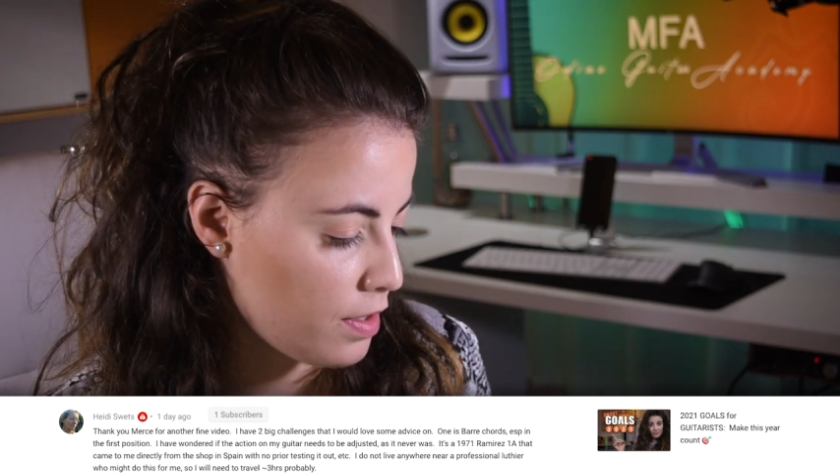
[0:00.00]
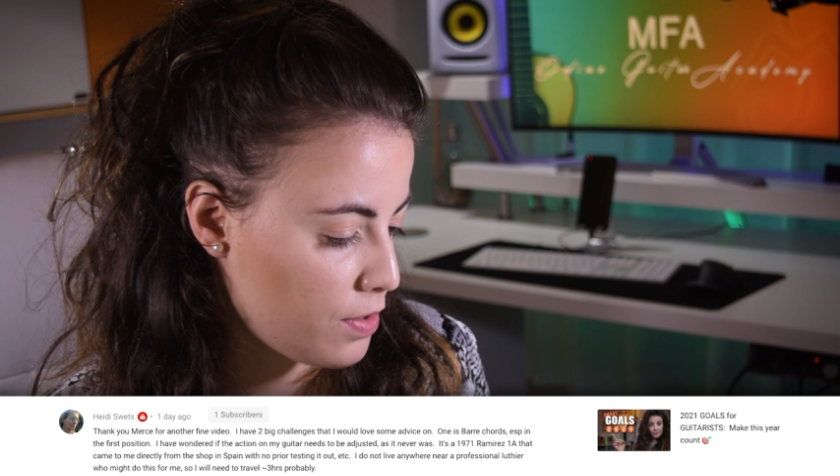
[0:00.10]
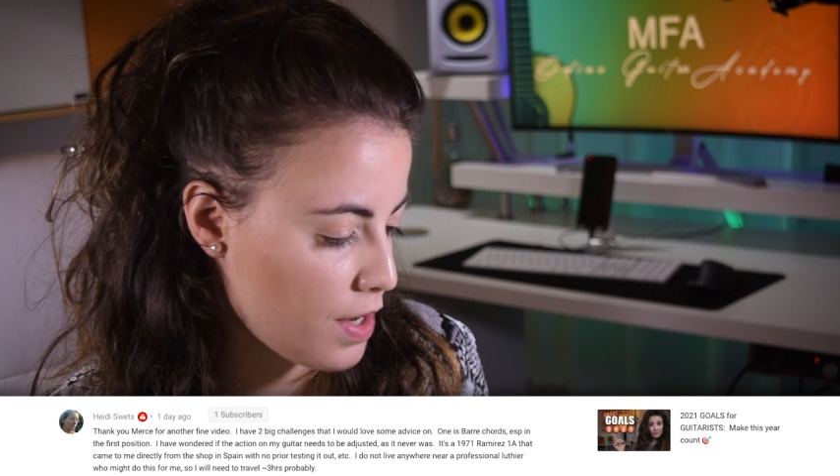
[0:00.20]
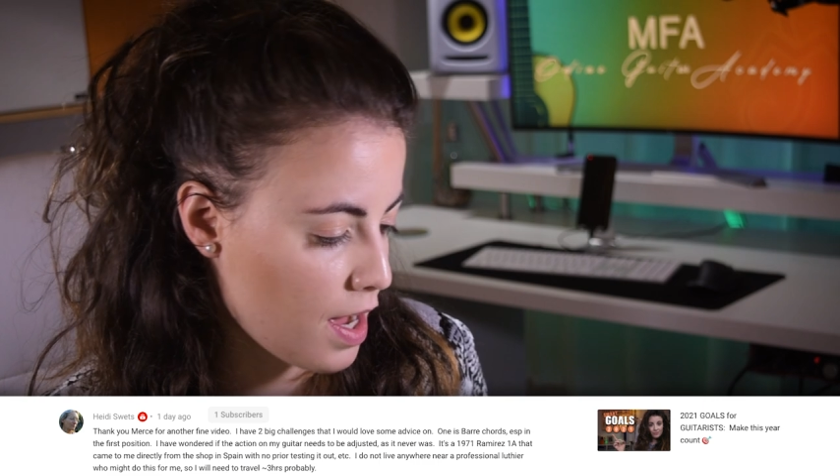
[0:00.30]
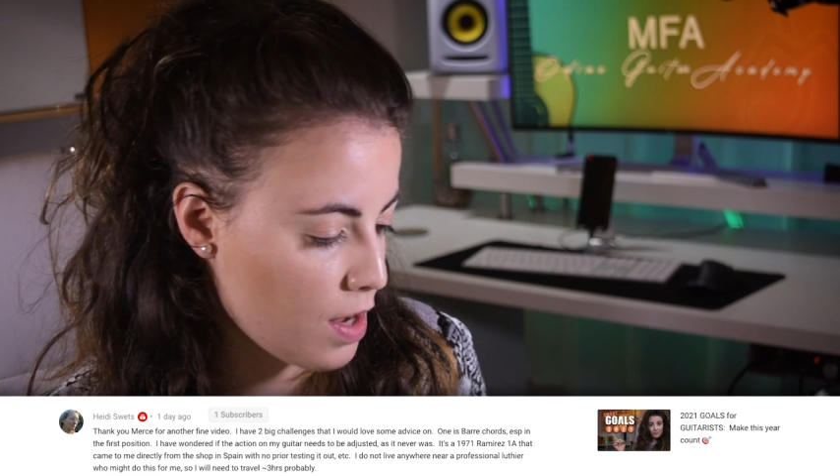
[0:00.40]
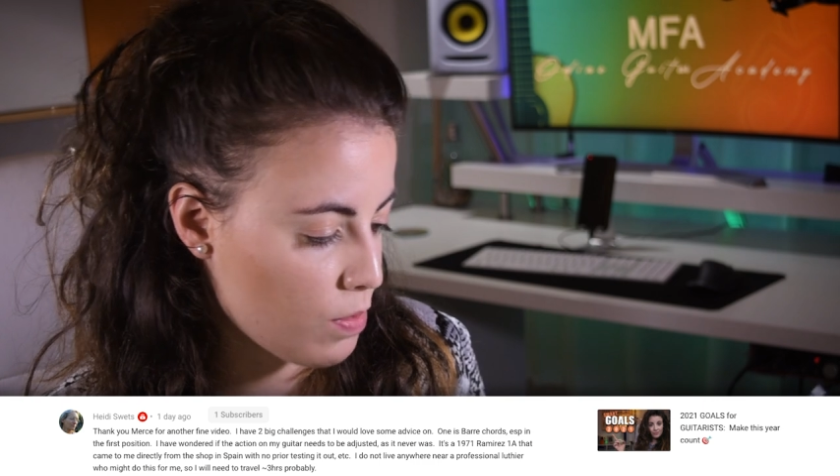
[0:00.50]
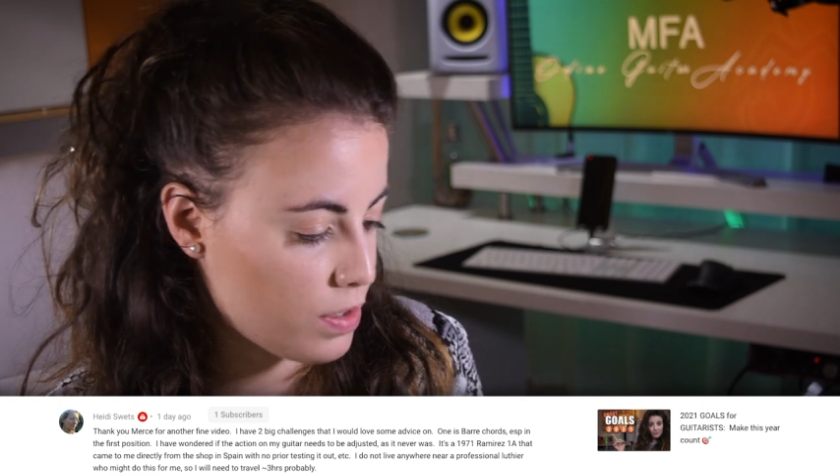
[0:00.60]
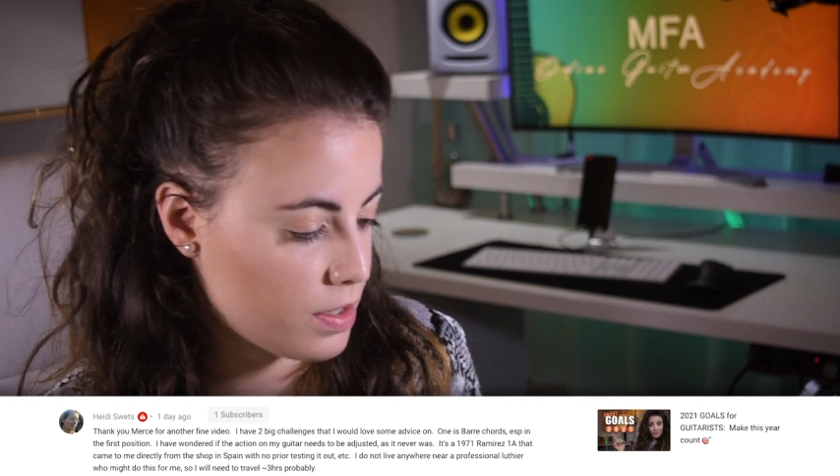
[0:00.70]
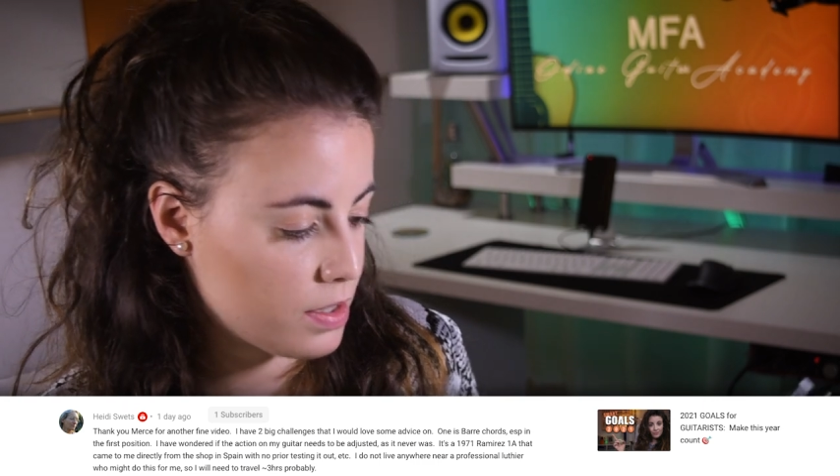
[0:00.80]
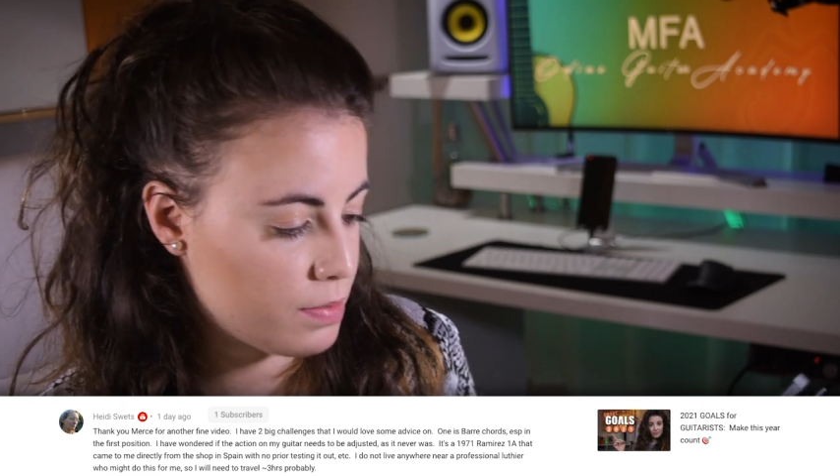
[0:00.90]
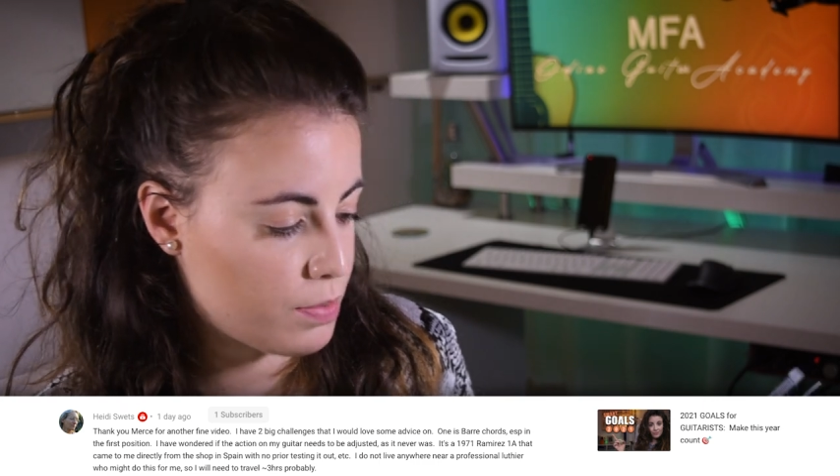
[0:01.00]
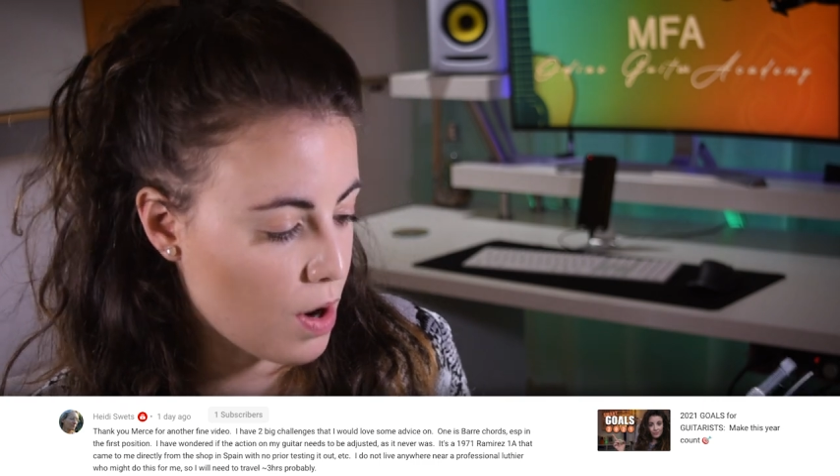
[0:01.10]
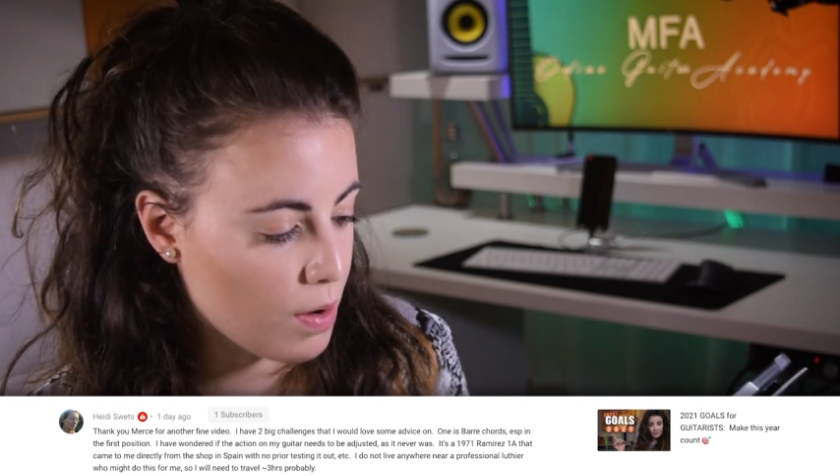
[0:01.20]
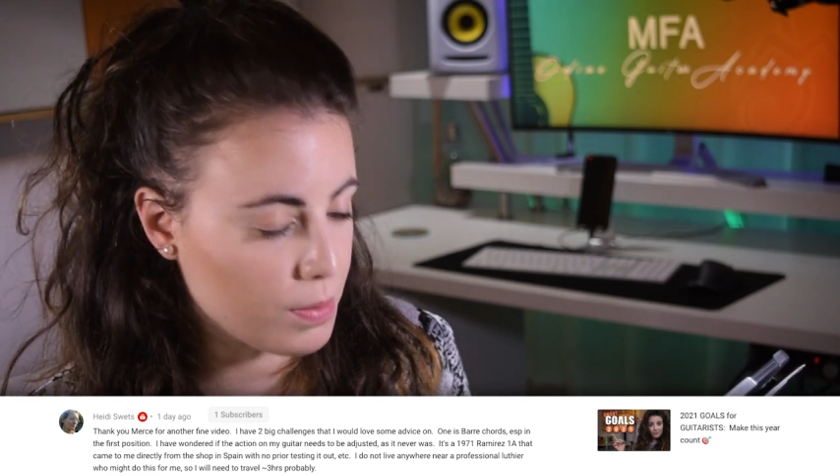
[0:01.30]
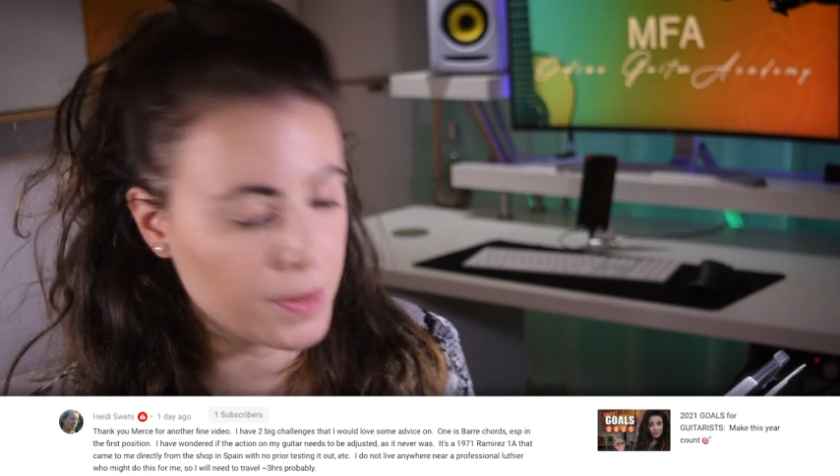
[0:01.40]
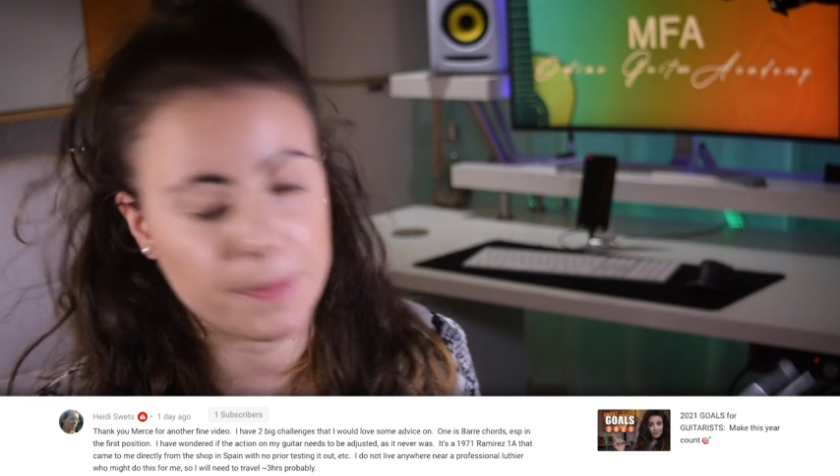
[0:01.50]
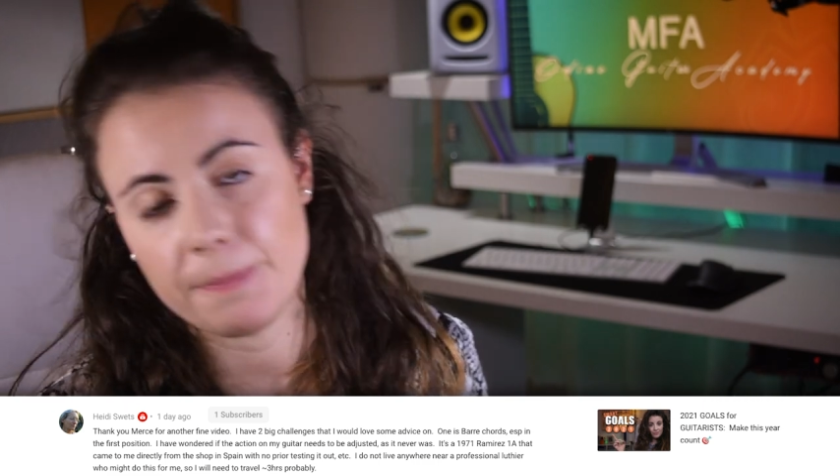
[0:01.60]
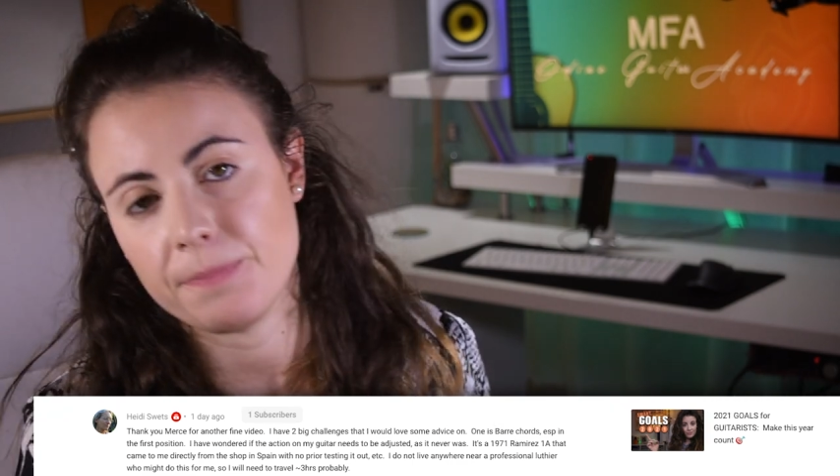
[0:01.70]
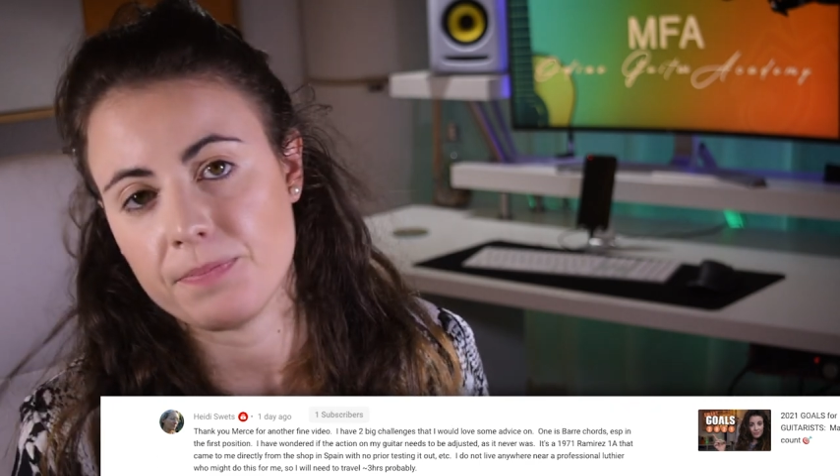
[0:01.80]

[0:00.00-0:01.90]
3 hours probably.